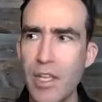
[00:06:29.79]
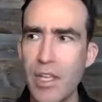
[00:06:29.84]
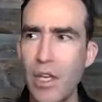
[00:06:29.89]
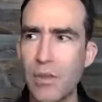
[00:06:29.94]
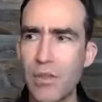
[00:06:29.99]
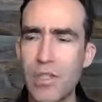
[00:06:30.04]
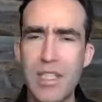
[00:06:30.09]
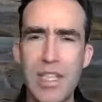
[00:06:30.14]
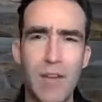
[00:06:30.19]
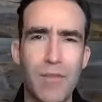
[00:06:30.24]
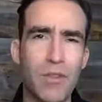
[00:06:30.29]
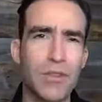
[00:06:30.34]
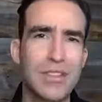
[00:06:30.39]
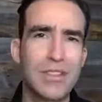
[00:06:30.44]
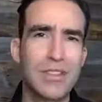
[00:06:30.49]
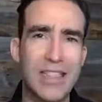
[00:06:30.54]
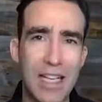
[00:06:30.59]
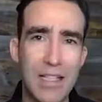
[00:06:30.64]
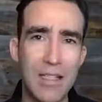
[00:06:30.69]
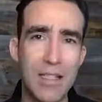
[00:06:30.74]
several
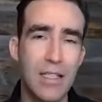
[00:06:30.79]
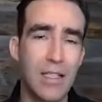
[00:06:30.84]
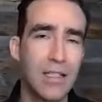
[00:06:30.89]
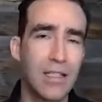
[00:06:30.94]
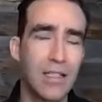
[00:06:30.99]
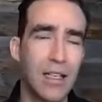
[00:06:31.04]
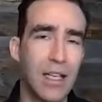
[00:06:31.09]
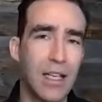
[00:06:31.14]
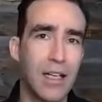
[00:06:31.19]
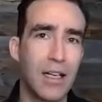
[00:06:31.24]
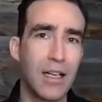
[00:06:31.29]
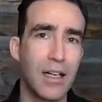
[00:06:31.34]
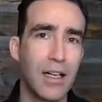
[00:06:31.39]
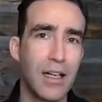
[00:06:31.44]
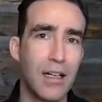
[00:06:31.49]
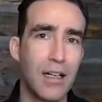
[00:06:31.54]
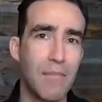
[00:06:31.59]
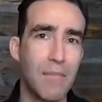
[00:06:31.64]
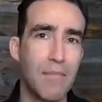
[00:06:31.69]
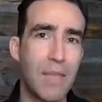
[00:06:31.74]
dozen
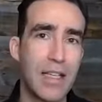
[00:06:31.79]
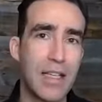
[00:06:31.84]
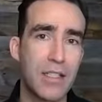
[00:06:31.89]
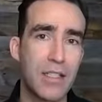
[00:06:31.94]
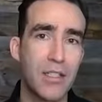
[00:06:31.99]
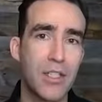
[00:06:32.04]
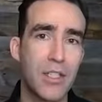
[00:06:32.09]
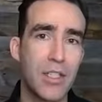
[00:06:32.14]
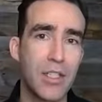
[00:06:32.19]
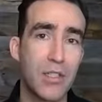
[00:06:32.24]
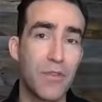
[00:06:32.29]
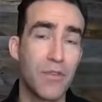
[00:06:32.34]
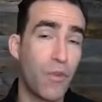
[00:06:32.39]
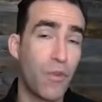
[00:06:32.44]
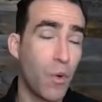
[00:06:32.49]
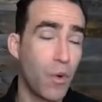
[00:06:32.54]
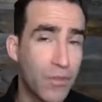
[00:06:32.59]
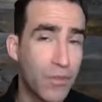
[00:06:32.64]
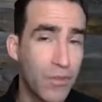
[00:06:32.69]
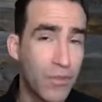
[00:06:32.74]
messages
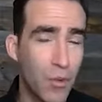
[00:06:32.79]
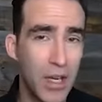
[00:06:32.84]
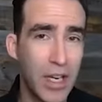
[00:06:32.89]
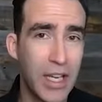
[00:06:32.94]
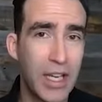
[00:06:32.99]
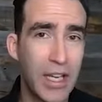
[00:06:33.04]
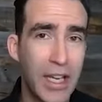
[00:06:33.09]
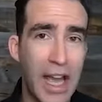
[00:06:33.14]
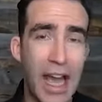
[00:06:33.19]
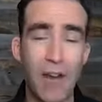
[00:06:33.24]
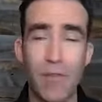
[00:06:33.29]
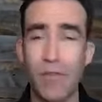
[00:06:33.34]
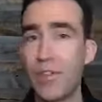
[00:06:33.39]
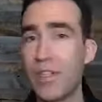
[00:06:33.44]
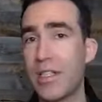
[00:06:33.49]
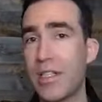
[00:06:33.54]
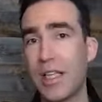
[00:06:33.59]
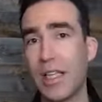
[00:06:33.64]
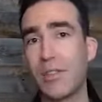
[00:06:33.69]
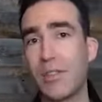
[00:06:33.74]
for free every
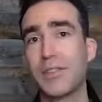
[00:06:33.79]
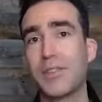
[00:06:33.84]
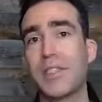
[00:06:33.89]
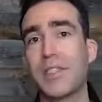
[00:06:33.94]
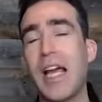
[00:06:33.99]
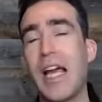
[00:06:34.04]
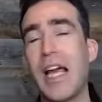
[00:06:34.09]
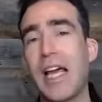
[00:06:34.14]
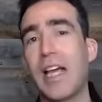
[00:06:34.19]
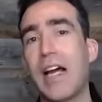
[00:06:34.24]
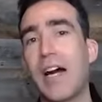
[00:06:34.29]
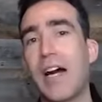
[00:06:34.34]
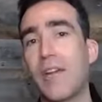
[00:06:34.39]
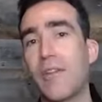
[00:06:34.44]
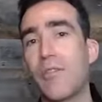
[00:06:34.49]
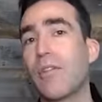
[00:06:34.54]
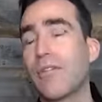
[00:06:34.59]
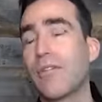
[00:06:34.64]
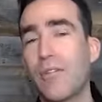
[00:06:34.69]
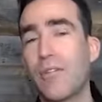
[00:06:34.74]
single day
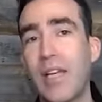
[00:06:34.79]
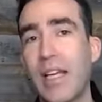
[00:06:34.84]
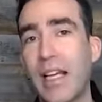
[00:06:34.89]
under a free